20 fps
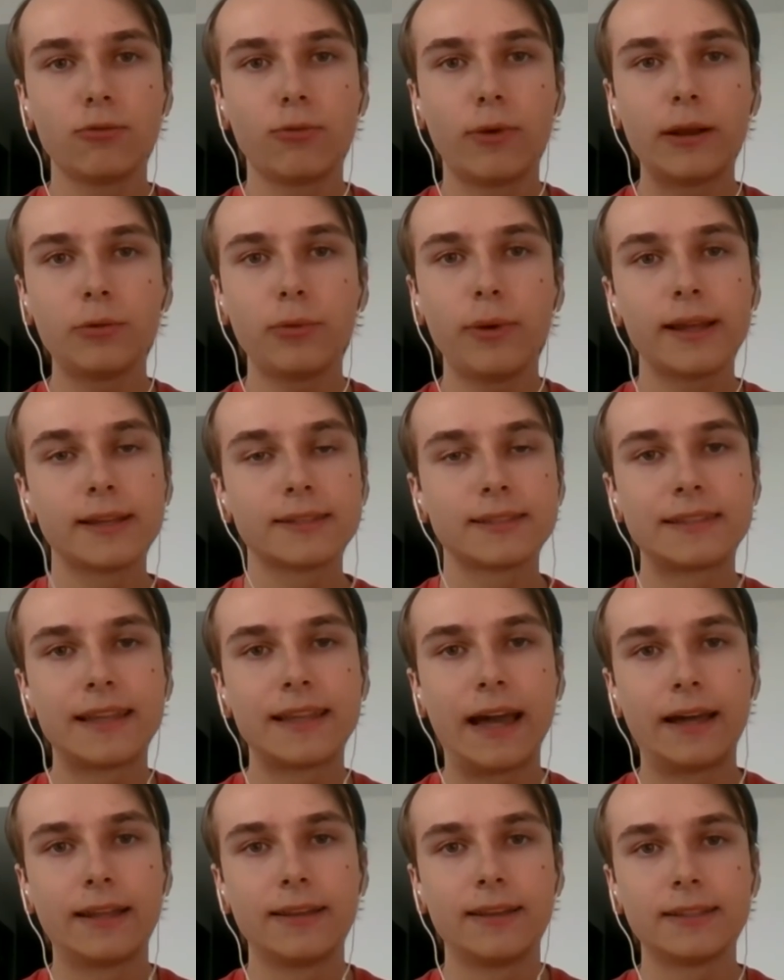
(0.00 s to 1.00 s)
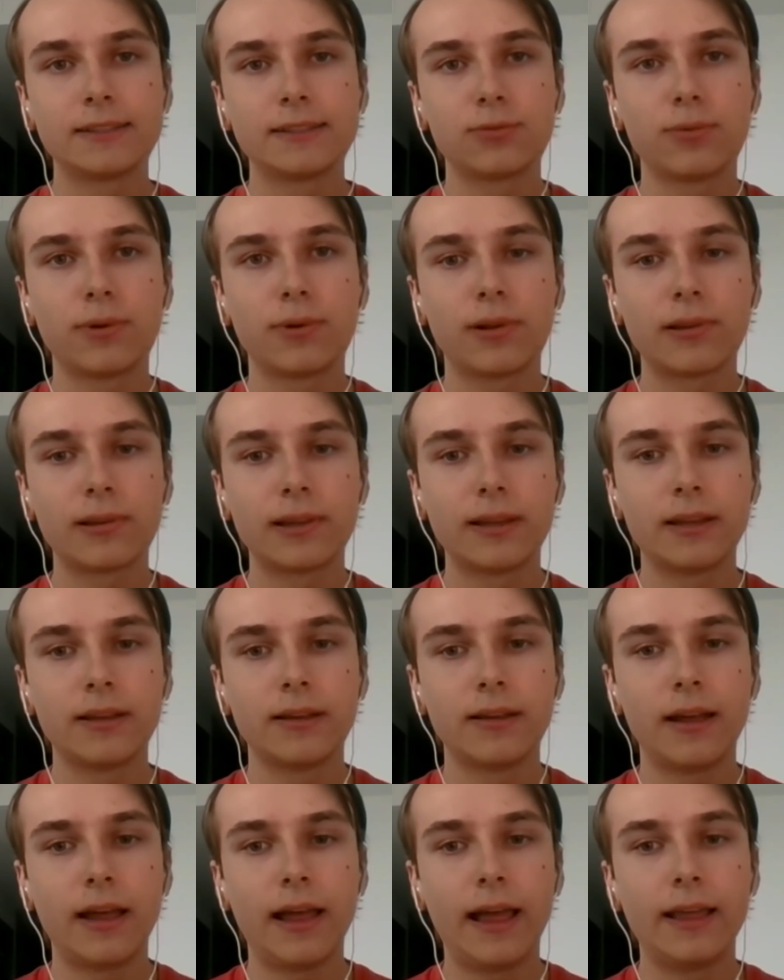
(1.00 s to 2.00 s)
One way is that this will
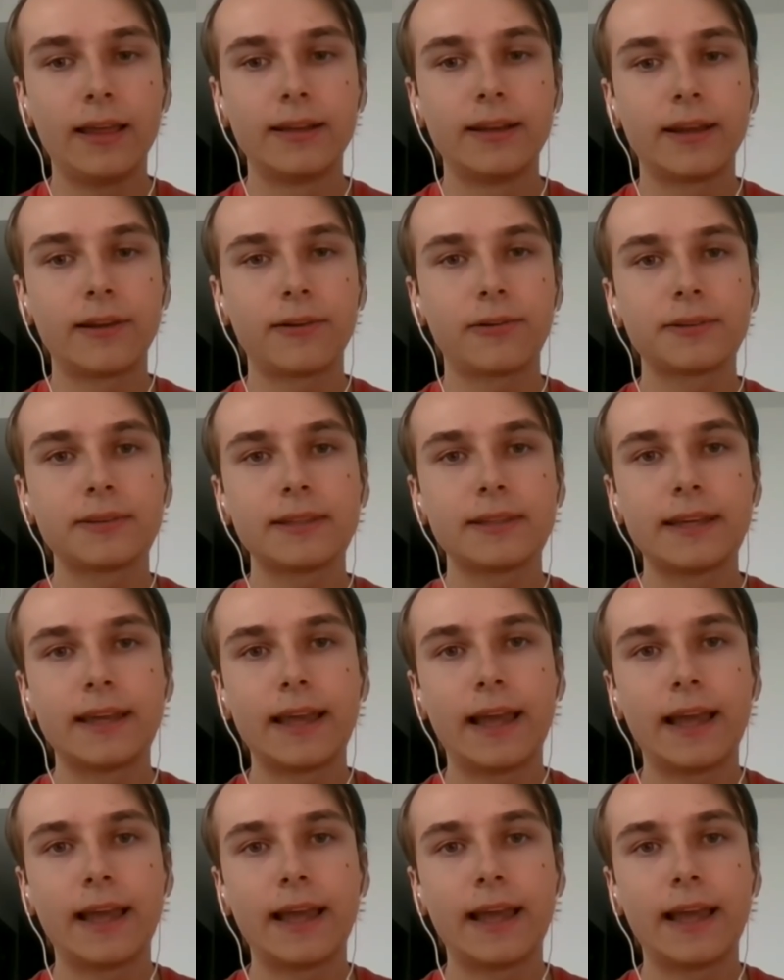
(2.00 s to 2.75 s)
inherently